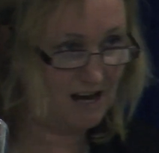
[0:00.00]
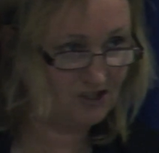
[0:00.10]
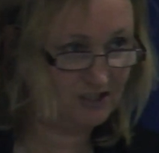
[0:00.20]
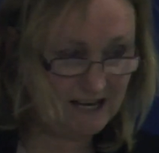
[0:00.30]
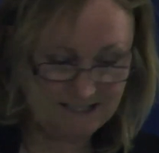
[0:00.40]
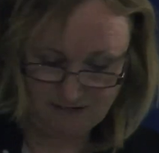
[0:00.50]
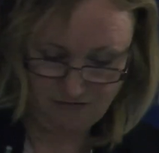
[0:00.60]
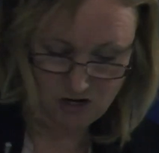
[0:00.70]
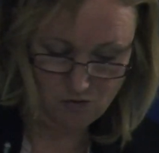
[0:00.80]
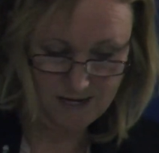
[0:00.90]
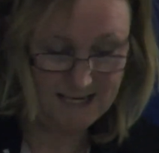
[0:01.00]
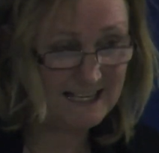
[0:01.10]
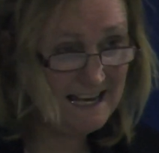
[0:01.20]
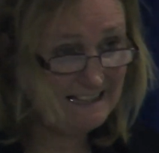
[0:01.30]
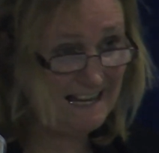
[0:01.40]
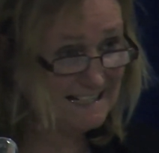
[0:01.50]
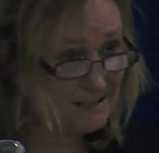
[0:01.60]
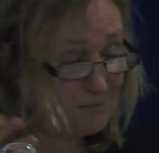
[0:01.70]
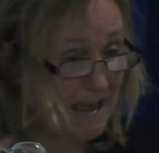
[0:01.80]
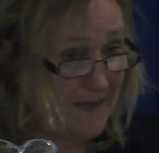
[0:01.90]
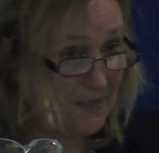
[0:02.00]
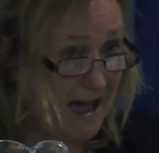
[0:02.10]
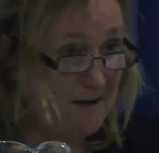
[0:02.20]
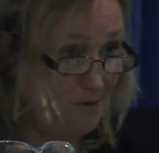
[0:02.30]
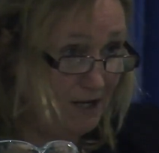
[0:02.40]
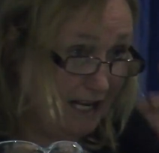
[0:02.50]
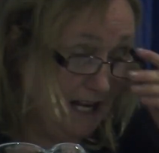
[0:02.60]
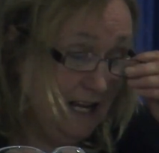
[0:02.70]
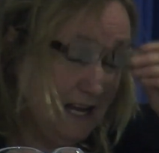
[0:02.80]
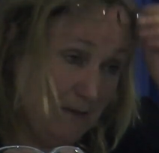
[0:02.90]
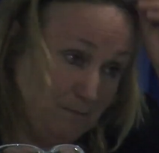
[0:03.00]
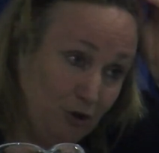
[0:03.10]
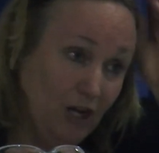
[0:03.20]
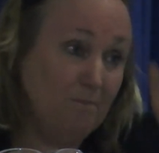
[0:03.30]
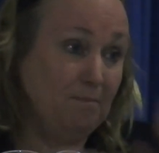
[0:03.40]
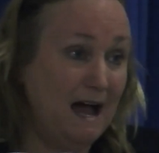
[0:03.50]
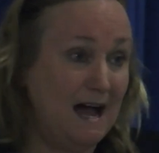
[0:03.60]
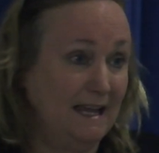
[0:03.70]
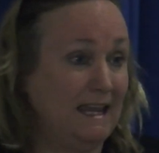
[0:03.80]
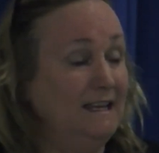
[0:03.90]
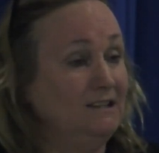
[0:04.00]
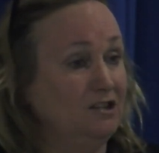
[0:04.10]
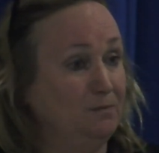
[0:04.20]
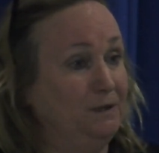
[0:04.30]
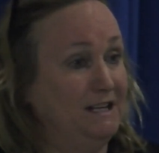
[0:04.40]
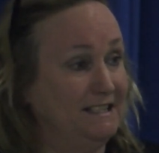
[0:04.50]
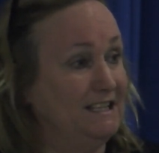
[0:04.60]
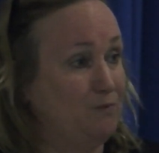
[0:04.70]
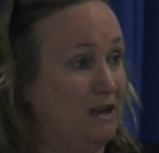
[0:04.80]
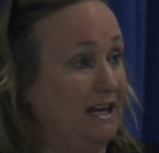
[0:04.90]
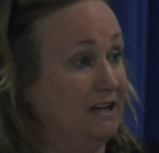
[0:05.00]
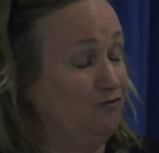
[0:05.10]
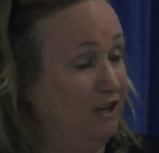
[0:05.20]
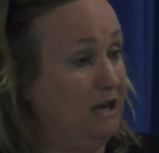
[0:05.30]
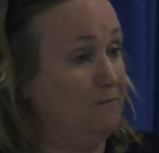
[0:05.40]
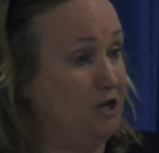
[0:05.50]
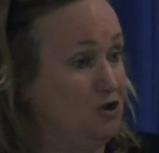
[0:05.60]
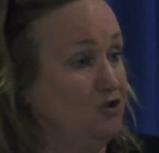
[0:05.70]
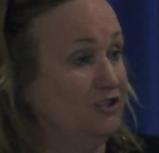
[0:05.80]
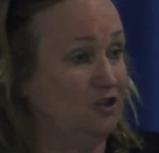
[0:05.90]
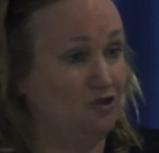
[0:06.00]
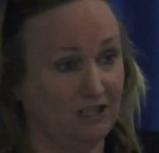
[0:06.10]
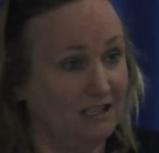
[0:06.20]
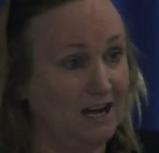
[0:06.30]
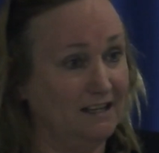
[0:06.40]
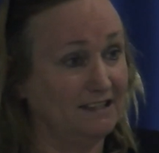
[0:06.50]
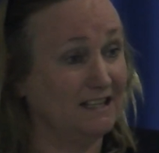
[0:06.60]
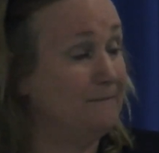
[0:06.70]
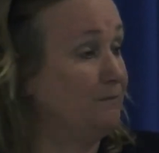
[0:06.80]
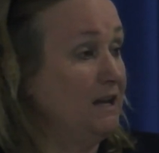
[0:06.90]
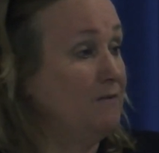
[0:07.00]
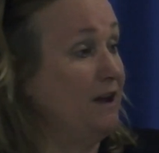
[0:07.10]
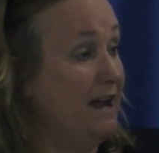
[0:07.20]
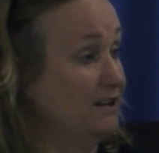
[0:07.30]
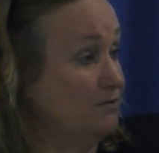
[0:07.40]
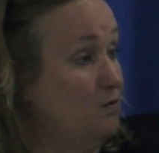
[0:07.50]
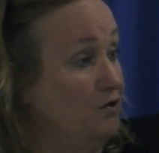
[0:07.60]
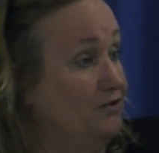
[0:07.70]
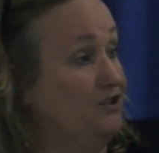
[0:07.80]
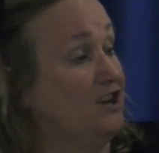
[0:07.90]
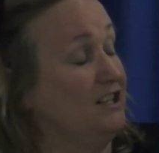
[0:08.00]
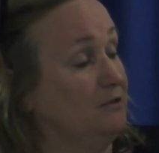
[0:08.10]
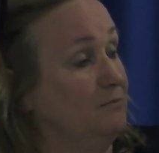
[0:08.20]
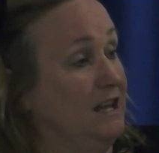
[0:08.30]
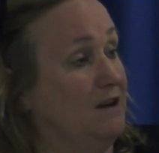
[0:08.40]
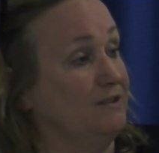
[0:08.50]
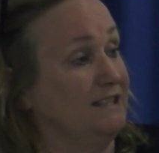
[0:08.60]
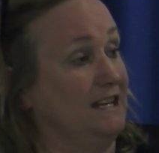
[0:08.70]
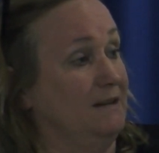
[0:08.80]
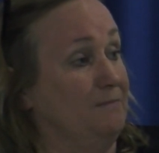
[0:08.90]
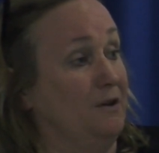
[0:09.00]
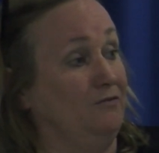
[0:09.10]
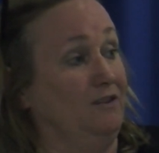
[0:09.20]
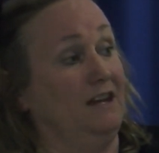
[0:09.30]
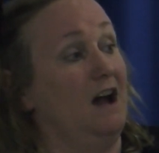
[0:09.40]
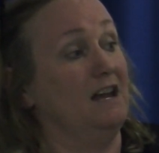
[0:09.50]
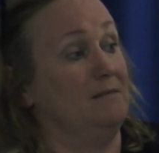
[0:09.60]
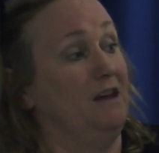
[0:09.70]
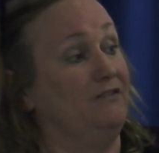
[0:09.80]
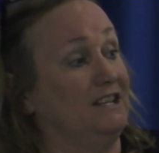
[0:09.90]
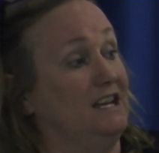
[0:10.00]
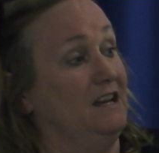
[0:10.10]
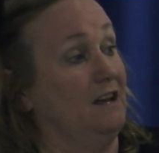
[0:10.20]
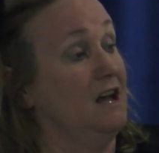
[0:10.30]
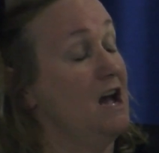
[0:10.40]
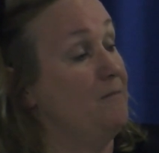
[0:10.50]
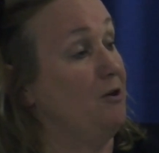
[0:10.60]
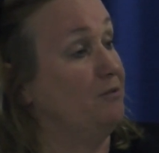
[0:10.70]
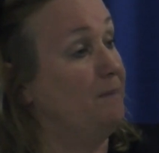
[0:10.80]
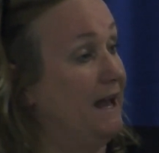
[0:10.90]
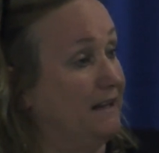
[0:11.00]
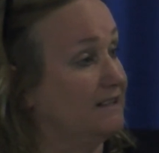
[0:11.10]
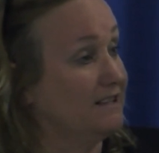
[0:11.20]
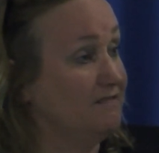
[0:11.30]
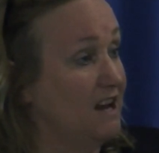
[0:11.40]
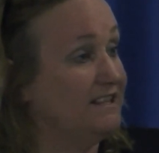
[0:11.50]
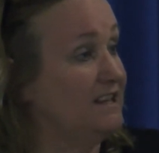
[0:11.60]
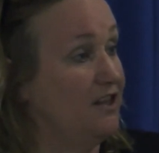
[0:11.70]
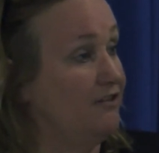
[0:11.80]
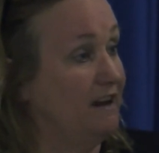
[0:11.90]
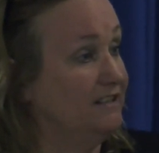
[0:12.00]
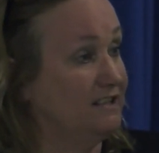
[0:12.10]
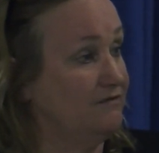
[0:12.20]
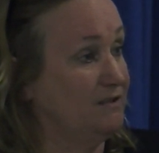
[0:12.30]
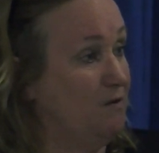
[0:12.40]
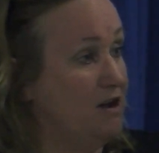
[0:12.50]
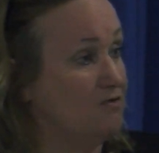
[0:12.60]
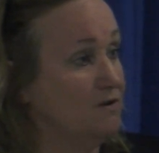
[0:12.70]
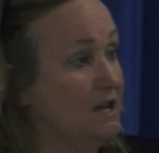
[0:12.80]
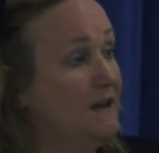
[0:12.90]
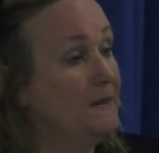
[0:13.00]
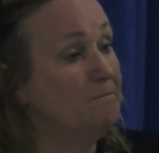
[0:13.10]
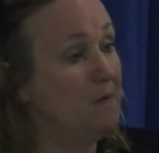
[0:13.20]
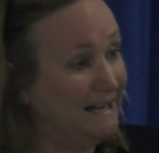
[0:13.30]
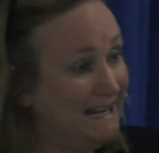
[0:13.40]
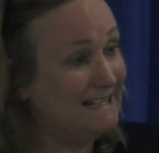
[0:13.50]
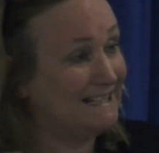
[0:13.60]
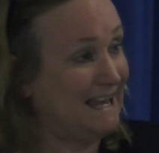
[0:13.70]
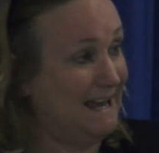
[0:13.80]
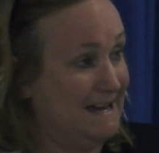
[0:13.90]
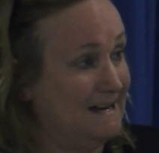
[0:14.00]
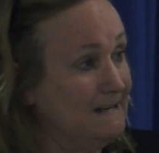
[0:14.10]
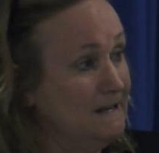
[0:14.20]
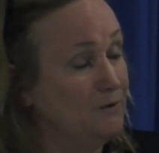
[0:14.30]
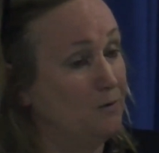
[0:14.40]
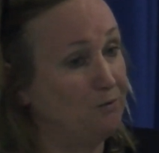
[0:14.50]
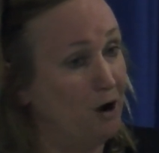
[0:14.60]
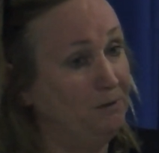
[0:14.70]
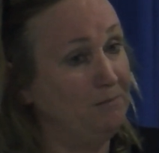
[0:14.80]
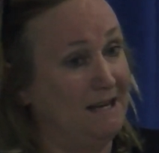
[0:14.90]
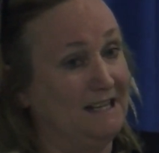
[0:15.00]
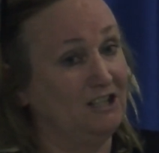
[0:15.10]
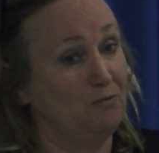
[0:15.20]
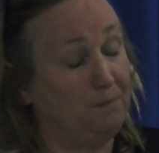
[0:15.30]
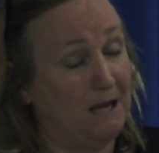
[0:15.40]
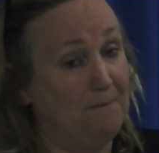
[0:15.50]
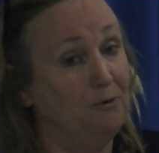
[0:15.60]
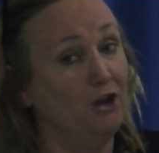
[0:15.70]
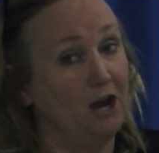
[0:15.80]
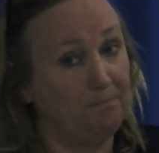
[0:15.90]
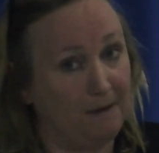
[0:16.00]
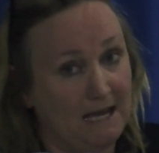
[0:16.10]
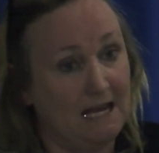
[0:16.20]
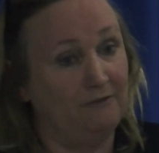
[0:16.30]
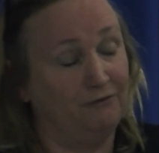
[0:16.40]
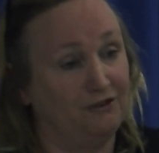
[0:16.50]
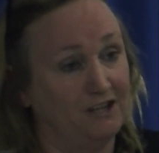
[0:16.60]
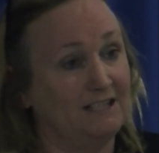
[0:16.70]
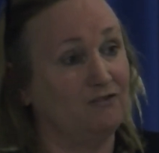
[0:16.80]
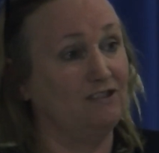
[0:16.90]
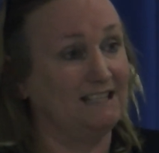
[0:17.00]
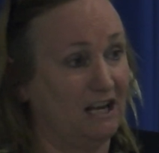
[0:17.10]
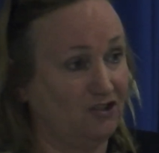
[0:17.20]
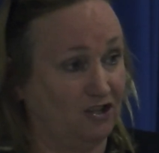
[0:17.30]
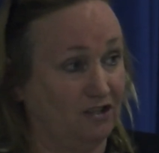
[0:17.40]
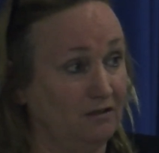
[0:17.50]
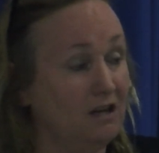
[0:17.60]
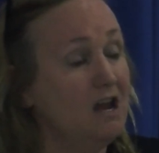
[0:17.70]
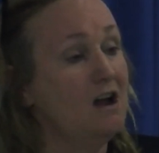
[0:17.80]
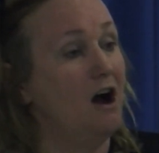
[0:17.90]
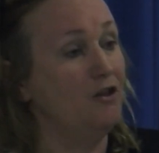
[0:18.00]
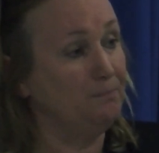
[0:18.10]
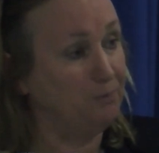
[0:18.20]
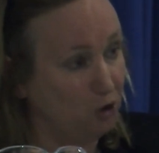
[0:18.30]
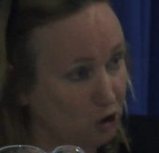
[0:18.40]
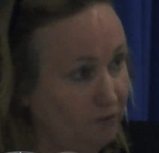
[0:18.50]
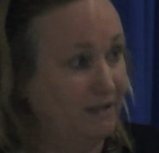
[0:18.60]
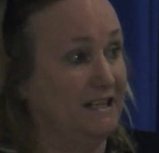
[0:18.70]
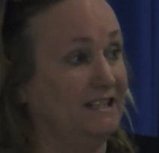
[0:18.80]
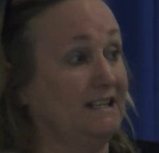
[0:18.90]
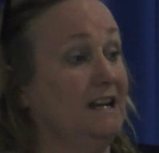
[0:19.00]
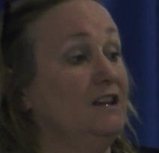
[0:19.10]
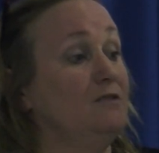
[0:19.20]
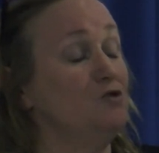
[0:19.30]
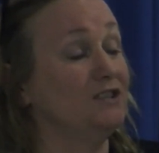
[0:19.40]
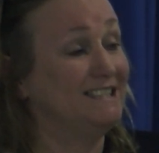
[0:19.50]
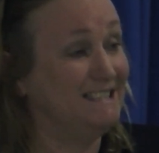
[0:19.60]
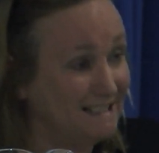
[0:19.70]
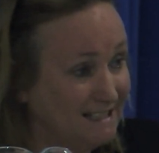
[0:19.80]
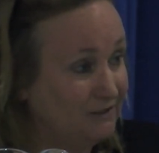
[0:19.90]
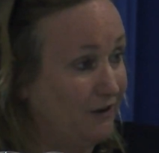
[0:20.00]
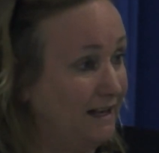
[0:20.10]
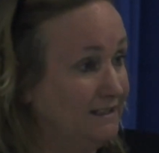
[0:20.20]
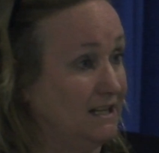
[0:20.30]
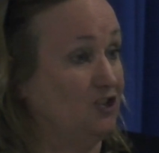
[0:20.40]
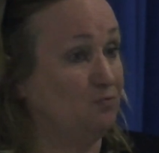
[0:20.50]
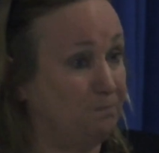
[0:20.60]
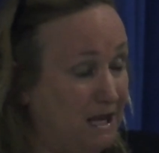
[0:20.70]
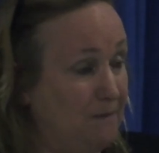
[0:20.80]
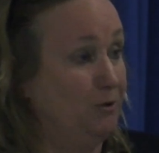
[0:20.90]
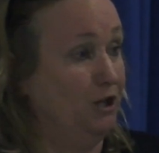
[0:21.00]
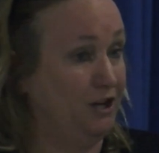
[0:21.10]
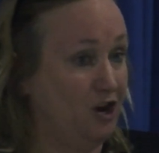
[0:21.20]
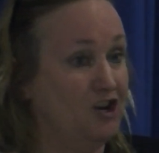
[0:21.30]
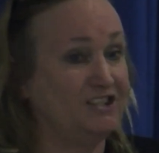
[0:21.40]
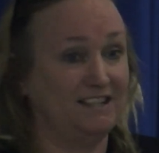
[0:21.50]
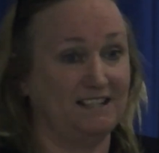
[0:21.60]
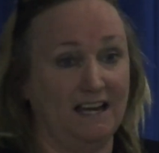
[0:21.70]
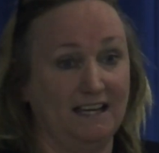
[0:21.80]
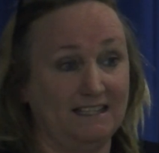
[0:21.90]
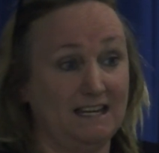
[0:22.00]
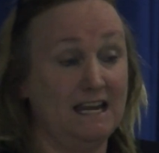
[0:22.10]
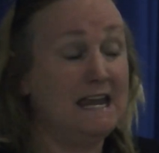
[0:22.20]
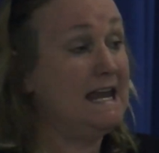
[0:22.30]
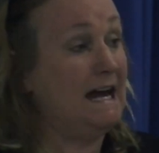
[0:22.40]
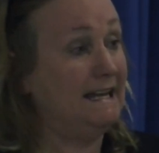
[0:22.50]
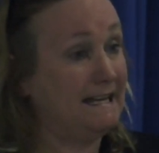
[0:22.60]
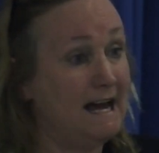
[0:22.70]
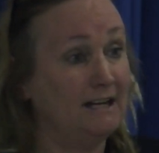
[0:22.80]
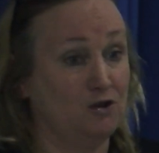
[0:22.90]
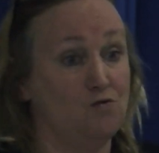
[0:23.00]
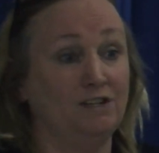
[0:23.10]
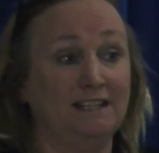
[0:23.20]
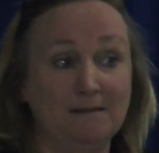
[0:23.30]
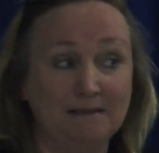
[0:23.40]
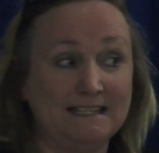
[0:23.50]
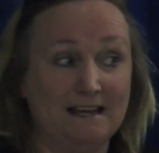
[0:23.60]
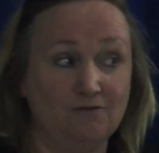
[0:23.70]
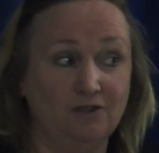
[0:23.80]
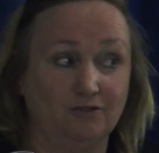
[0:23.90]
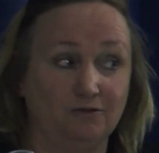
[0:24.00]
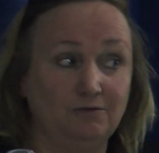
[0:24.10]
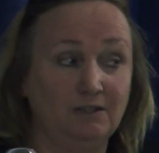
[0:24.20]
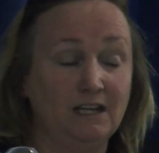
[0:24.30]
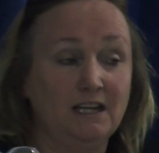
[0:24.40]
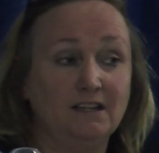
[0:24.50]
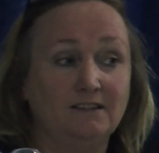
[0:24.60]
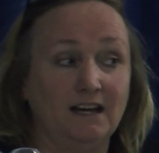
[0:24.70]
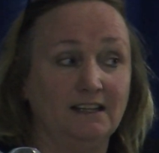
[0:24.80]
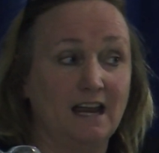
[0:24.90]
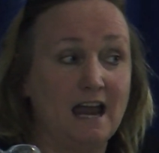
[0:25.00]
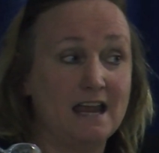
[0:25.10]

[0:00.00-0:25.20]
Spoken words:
rationalise the railways. Let's get that money and put it back into the places where it can really be used and utilised. We heard what the gentleman there was saying about the IMF saying about the banks. There's the other answer as well. The money is there. The problem is the people that are paying for this recession are the poorest, the most disadvantaged people in our society, and it can't go on. And let me tell you that